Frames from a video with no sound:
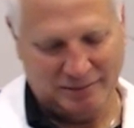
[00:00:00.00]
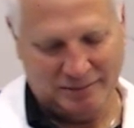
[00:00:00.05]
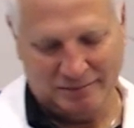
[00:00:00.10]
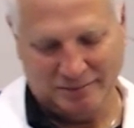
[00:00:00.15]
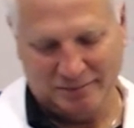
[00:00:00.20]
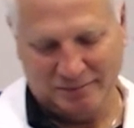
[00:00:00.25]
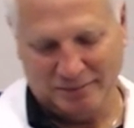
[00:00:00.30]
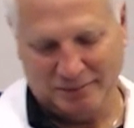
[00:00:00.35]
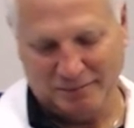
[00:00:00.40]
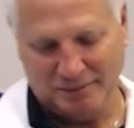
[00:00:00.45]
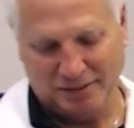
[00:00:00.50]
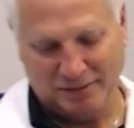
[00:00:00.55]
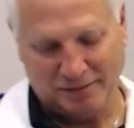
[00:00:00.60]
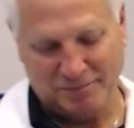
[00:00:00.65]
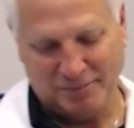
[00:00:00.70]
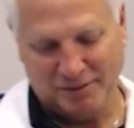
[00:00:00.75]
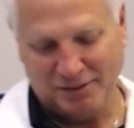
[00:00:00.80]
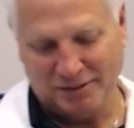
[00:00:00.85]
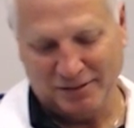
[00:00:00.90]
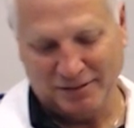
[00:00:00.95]
I'm not going to
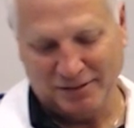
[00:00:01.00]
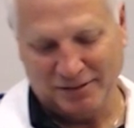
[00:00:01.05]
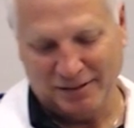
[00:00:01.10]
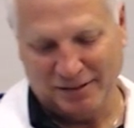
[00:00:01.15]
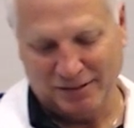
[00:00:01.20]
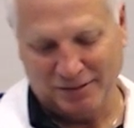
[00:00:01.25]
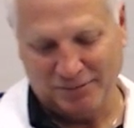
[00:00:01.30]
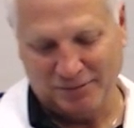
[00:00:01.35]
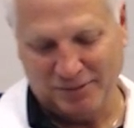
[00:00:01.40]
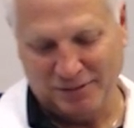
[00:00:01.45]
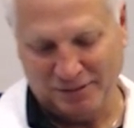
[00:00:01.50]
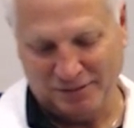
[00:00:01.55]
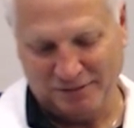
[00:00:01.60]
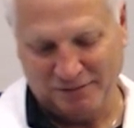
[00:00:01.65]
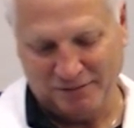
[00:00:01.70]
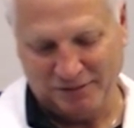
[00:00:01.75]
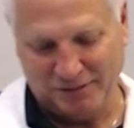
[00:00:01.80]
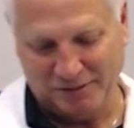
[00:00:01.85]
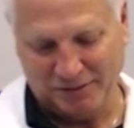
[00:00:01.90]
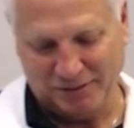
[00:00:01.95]
mention this next one. It's
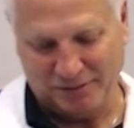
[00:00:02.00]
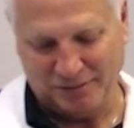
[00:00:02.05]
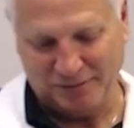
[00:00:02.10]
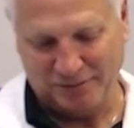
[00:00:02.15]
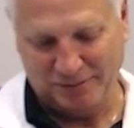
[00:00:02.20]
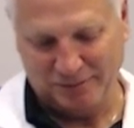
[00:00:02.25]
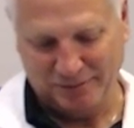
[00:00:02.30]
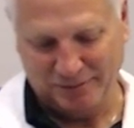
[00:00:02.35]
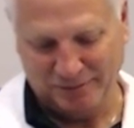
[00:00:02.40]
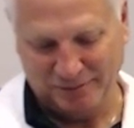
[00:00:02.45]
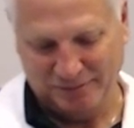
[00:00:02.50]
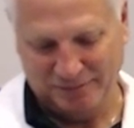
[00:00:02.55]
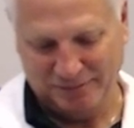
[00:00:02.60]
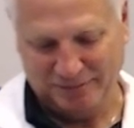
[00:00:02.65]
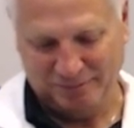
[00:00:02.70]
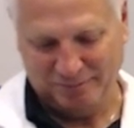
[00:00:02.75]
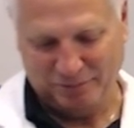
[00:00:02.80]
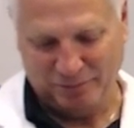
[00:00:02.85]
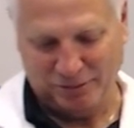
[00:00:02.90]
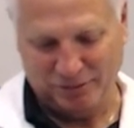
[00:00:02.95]
physical,
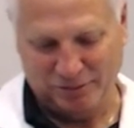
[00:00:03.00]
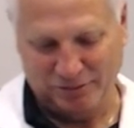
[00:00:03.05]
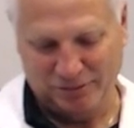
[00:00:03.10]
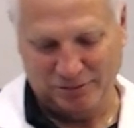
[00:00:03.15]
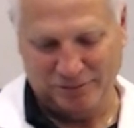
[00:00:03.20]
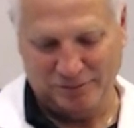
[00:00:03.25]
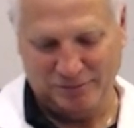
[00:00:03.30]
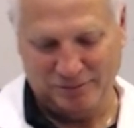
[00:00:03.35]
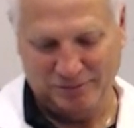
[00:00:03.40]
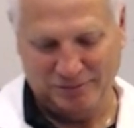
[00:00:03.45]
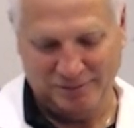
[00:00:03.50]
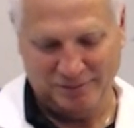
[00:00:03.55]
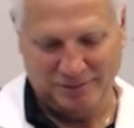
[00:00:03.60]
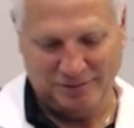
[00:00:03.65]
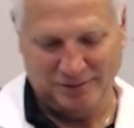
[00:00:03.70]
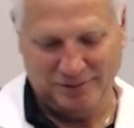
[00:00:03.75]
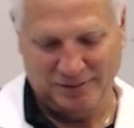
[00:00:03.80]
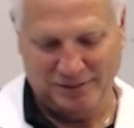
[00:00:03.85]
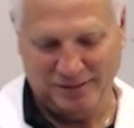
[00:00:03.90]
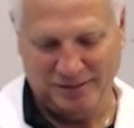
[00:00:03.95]
personal.
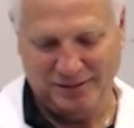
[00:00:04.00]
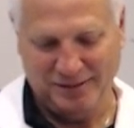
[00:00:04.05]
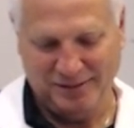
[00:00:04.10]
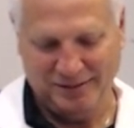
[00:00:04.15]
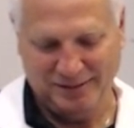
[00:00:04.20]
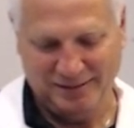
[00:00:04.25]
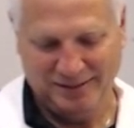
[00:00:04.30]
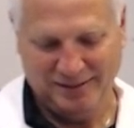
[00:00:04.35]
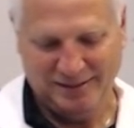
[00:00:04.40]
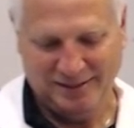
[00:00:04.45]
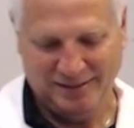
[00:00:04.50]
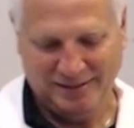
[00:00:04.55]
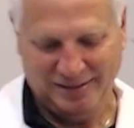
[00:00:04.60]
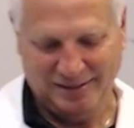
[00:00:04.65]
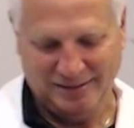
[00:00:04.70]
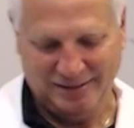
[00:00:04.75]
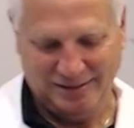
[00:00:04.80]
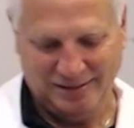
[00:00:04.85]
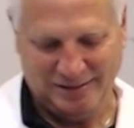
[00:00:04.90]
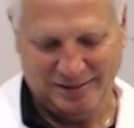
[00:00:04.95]
All right.
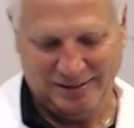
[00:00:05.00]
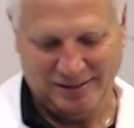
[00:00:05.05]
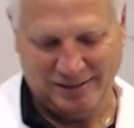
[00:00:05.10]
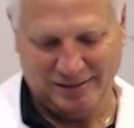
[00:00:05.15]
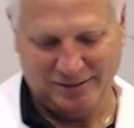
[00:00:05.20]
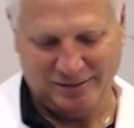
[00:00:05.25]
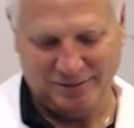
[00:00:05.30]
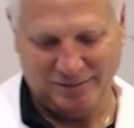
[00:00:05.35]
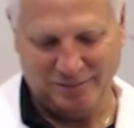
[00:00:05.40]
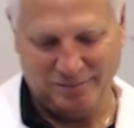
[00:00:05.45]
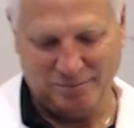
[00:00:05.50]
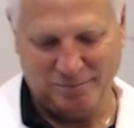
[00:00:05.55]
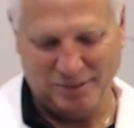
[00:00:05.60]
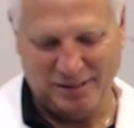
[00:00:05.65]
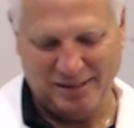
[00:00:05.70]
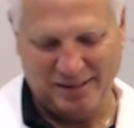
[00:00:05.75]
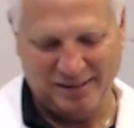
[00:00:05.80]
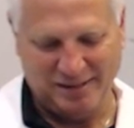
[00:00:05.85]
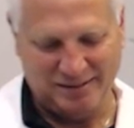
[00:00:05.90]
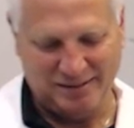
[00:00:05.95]
Doctor of
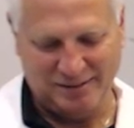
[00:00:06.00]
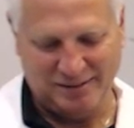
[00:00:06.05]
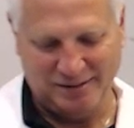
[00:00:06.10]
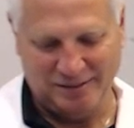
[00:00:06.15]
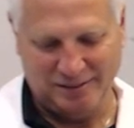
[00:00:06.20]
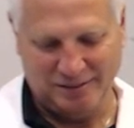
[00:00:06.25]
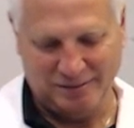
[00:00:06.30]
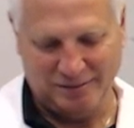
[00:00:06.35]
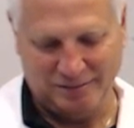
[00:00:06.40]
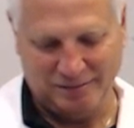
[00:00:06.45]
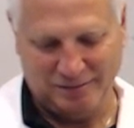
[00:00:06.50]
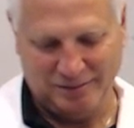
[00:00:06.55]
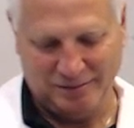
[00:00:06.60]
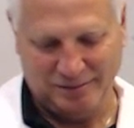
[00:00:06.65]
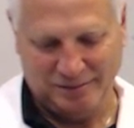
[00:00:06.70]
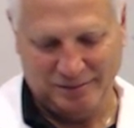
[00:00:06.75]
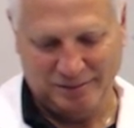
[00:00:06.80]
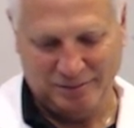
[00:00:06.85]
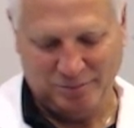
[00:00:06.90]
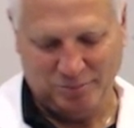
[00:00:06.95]
Buy and Sell. No.
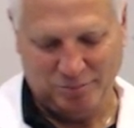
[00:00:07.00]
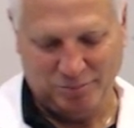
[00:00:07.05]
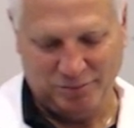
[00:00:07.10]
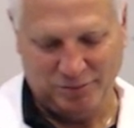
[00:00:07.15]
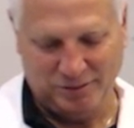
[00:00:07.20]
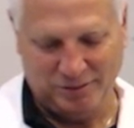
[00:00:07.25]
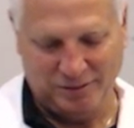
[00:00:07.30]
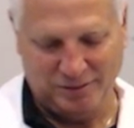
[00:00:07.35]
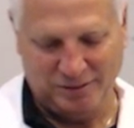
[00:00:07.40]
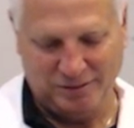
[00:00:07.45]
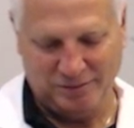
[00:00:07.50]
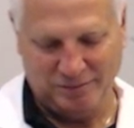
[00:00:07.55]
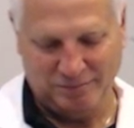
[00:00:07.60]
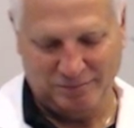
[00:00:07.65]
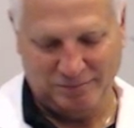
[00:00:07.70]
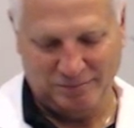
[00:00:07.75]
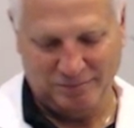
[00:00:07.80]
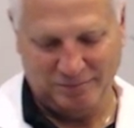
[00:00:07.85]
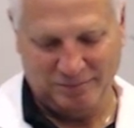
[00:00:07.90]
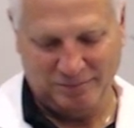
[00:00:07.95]
Bridget, no.
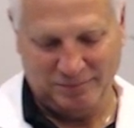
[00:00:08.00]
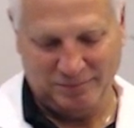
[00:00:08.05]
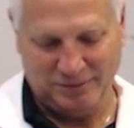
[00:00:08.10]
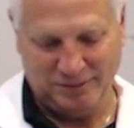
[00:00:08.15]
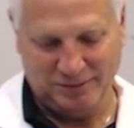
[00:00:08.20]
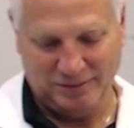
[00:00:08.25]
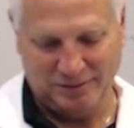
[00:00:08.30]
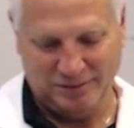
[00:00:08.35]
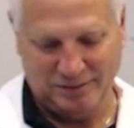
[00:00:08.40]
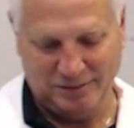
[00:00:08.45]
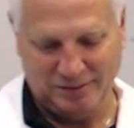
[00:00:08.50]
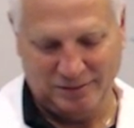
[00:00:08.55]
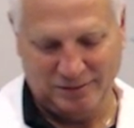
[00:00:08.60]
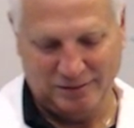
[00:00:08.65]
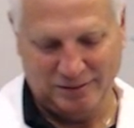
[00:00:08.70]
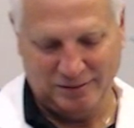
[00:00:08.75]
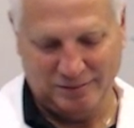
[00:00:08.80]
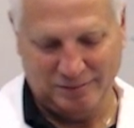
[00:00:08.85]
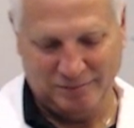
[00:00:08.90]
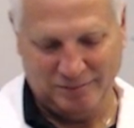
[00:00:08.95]
Business,
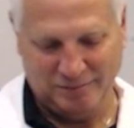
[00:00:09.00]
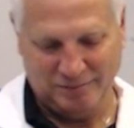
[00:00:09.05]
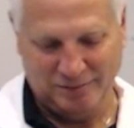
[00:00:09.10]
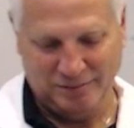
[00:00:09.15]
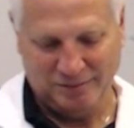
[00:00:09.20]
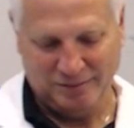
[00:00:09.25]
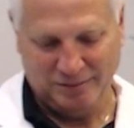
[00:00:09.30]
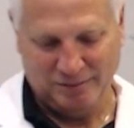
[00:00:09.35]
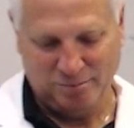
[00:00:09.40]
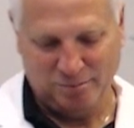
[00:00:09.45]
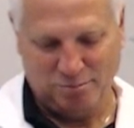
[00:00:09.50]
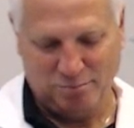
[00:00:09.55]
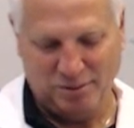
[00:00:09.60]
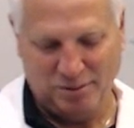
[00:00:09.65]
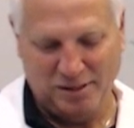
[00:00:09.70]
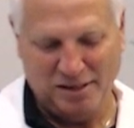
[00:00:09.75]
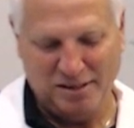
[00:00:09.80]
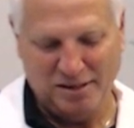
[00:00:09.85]
no. Blood